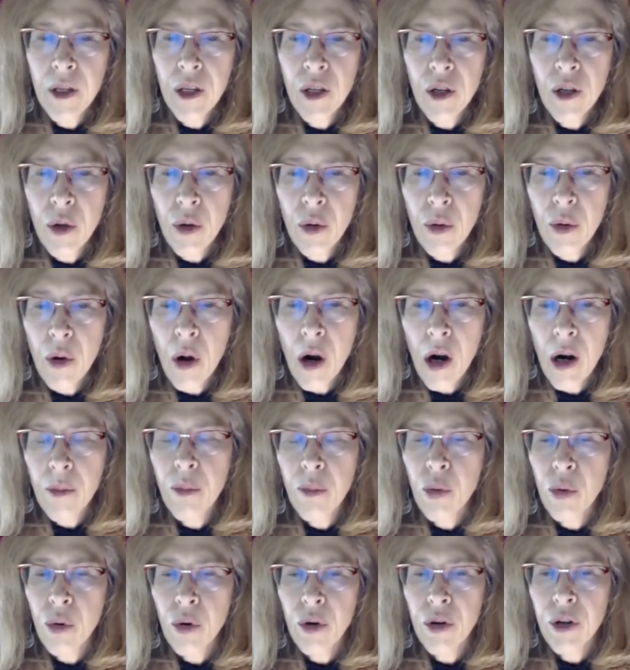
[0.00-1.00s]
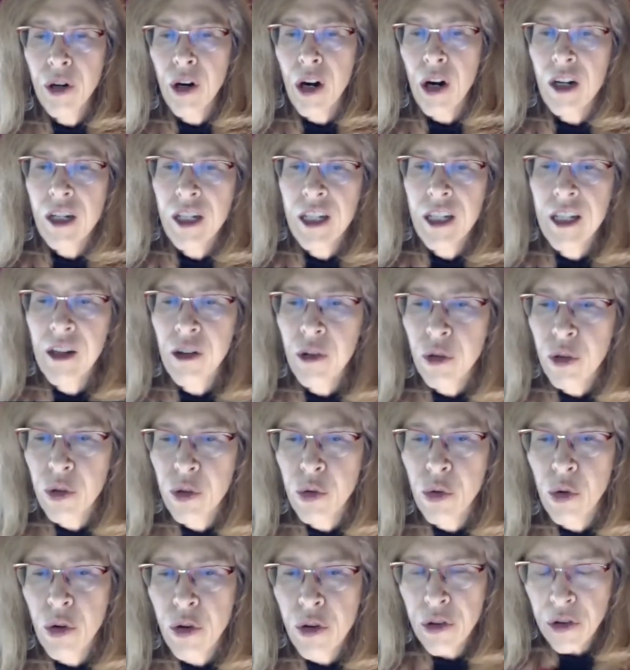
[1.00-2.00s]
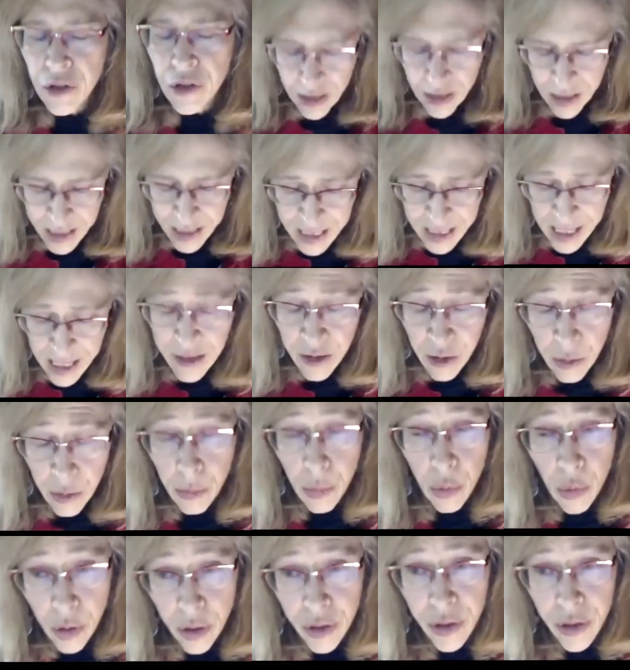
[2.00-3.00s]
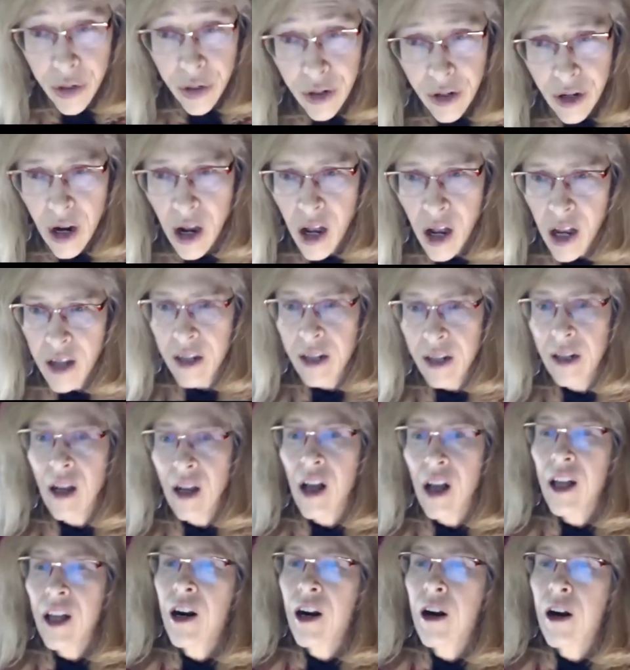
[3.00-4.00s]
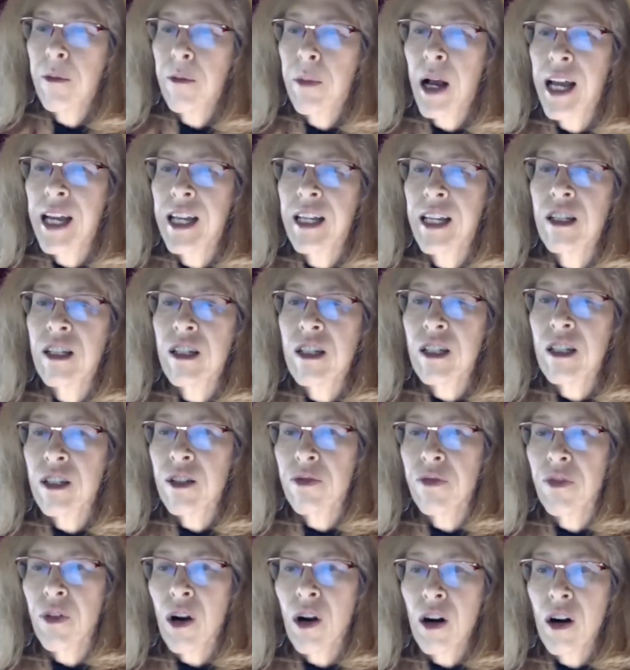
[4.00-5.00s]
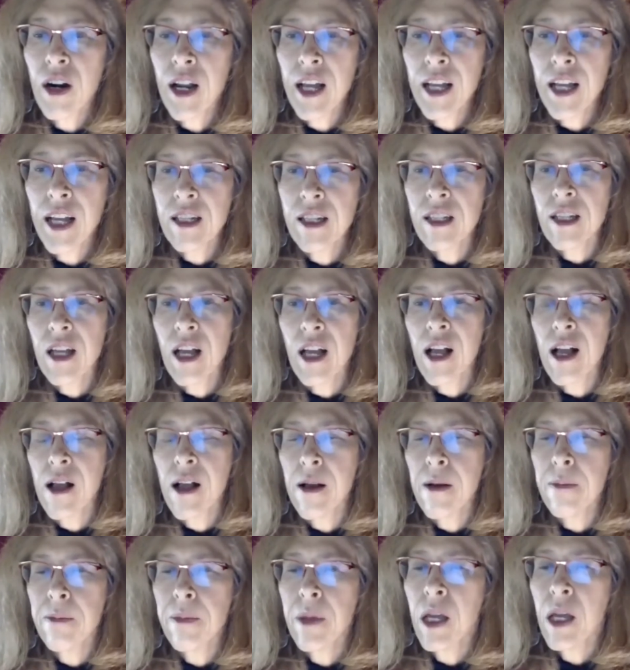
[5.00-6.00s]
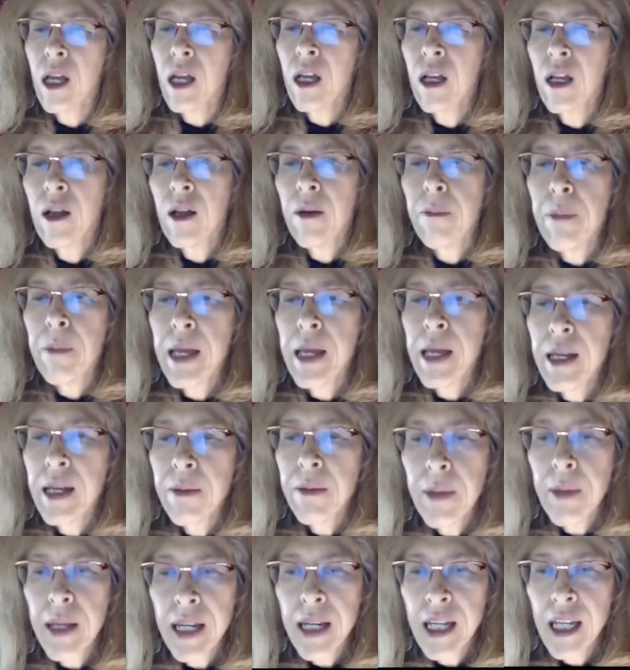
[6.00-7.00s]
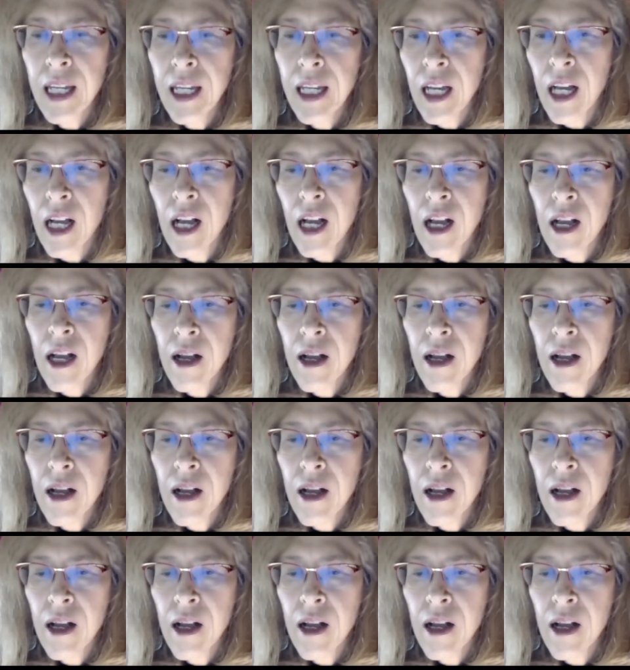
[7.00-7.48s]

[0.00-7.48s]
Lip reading: know, our border, our sort of southern border on our minds, as far as many